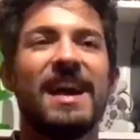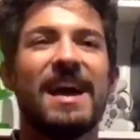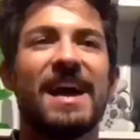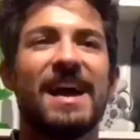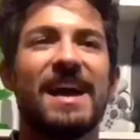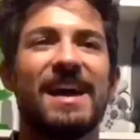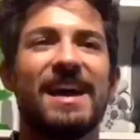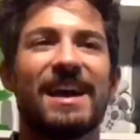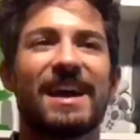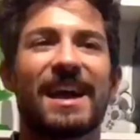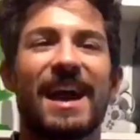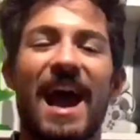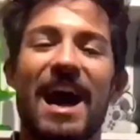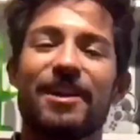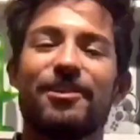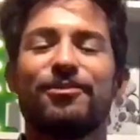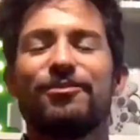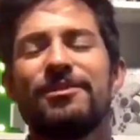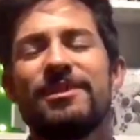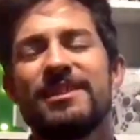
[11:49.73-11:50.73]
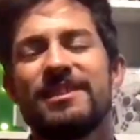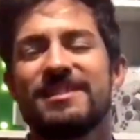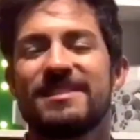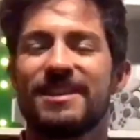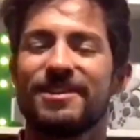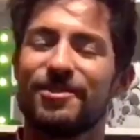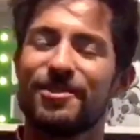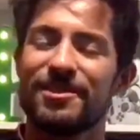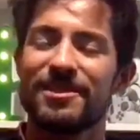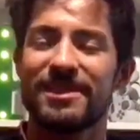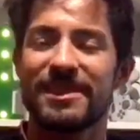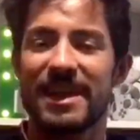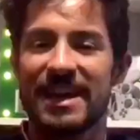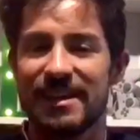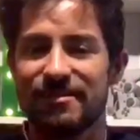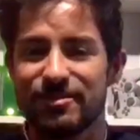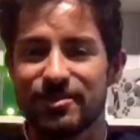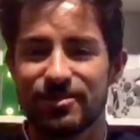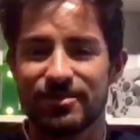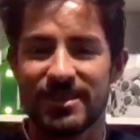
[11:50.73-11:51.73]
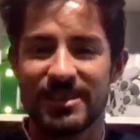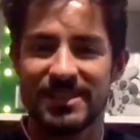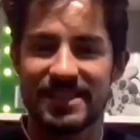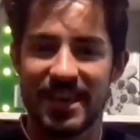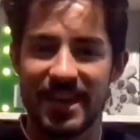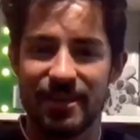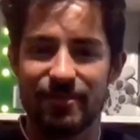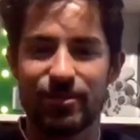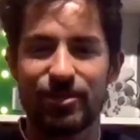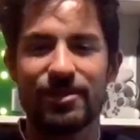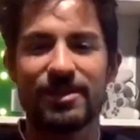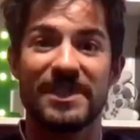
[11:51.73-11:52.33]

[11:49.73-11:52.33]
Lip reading: And I know there's another names on the table,